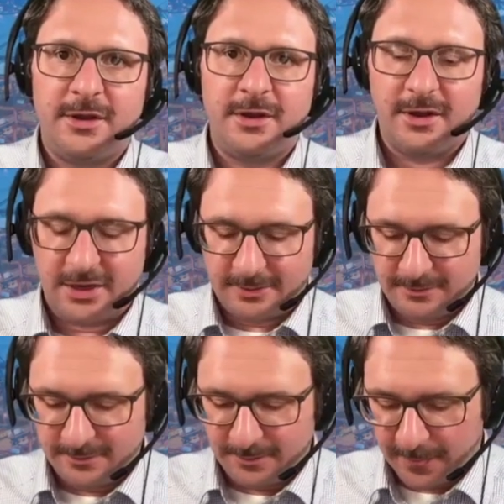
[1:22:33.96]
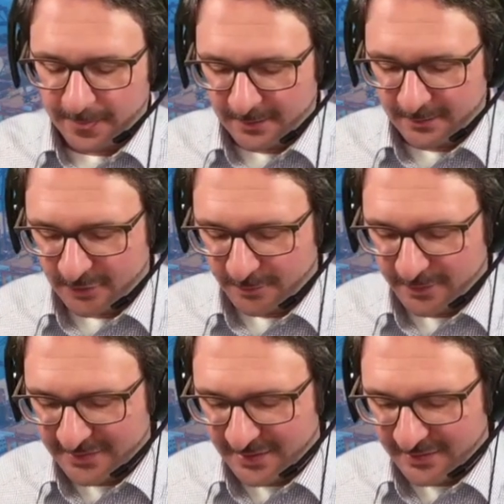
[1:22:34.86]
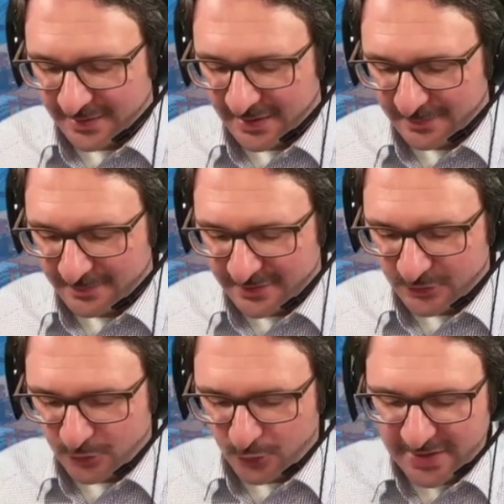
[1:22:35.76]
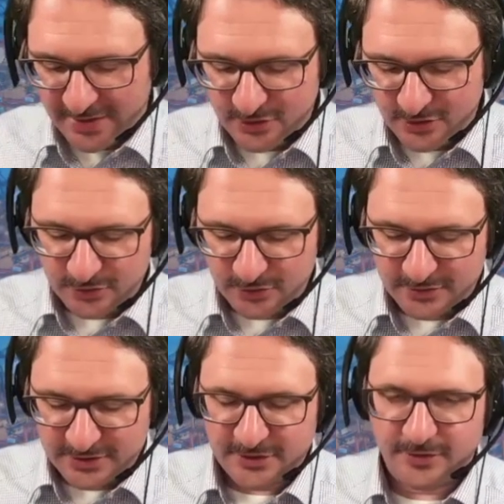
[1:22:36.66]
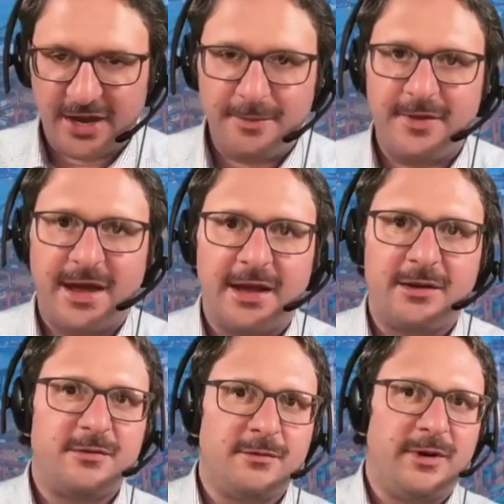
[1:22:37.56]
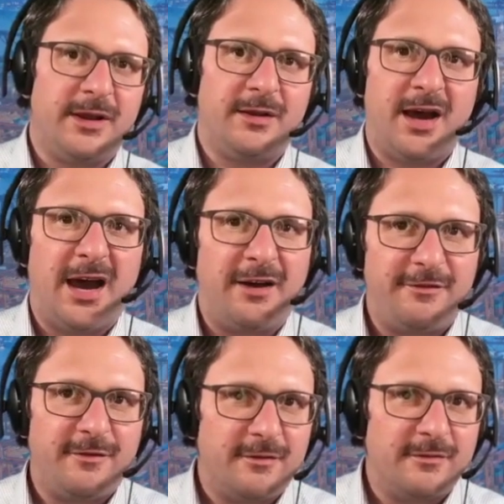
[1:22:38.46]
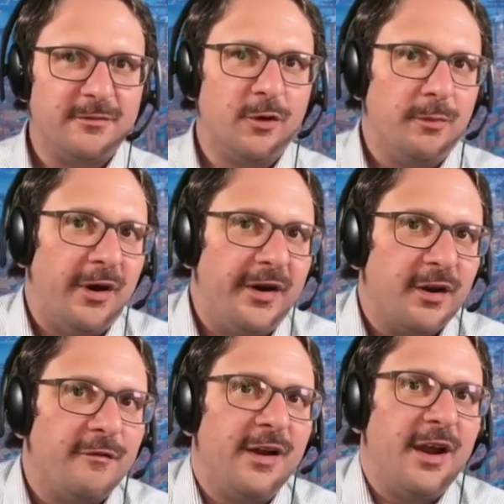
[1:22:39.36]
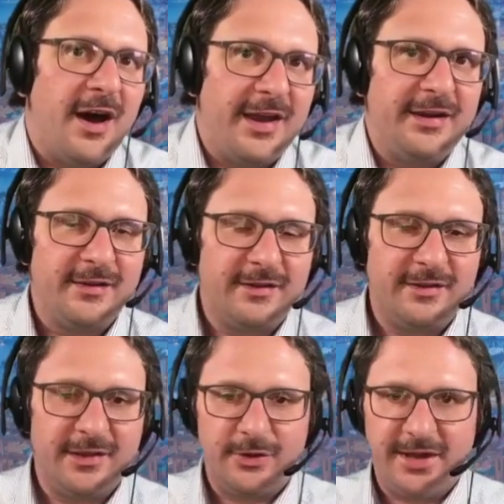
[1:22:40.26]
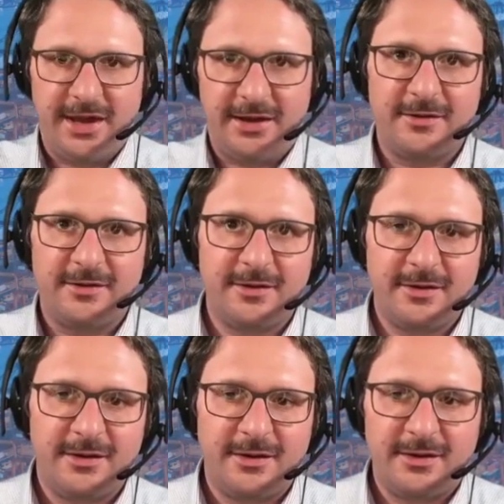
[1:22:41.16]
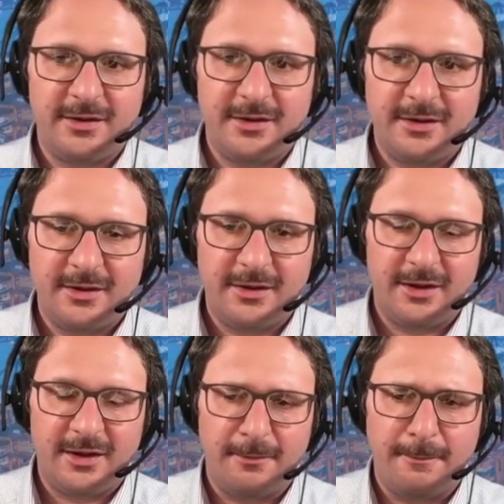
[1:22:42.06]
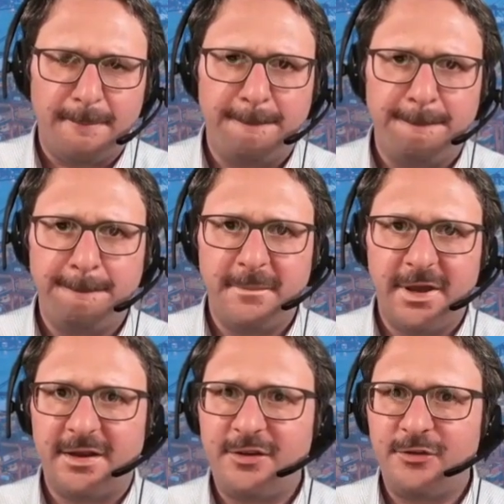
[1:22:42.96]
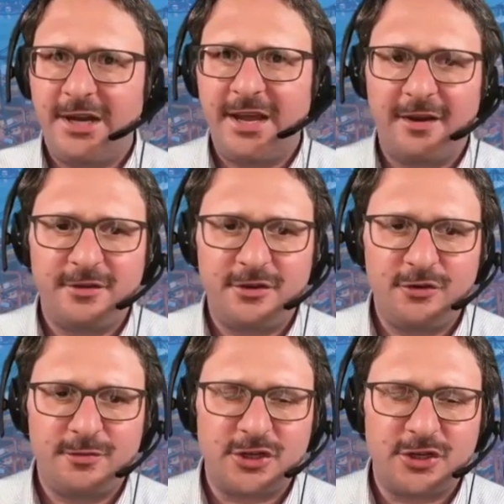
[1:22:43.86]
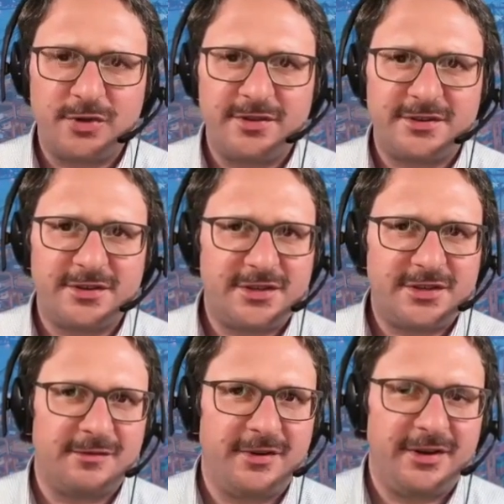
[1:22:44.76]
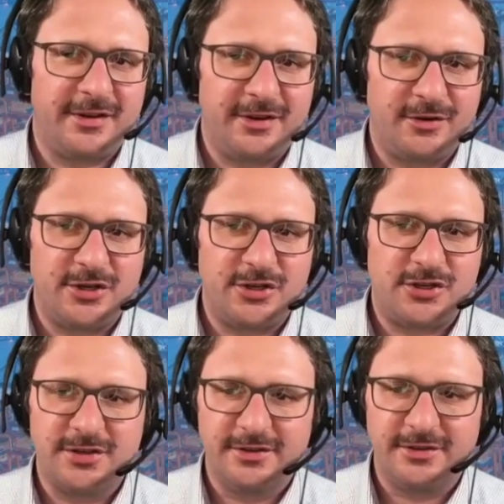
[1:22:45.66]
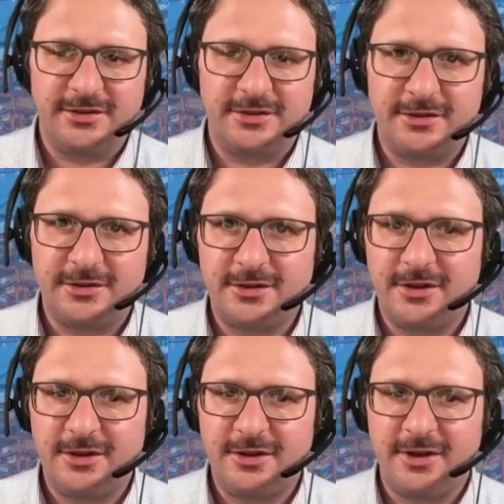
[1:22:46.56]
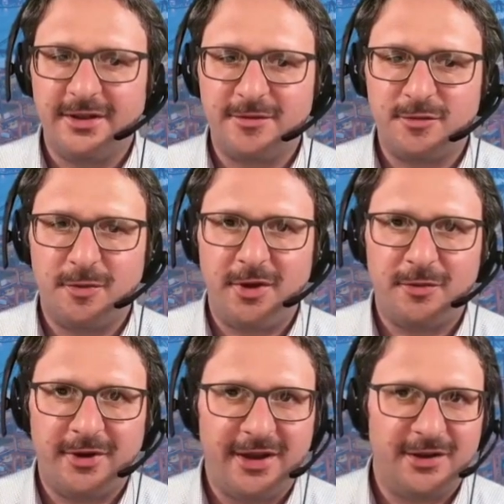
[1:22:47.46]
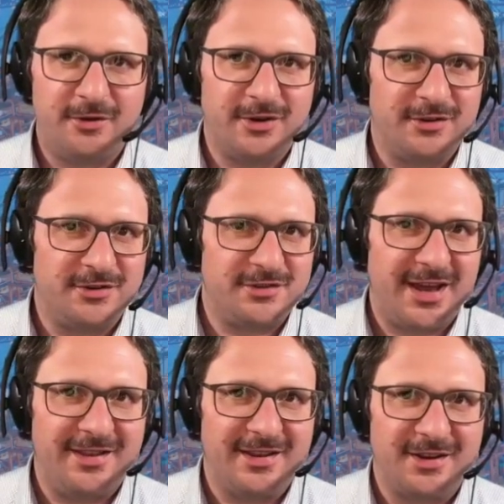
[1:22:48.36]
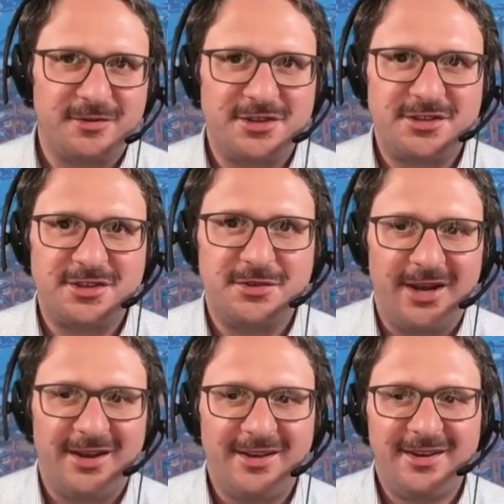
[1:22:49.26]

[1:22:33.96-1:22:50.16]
So basically that lambda is a way to describe that, well, half or part of a line that we get. It doesn't really have to do much with the system of linear equations. And that's probably why I don't understand that question well.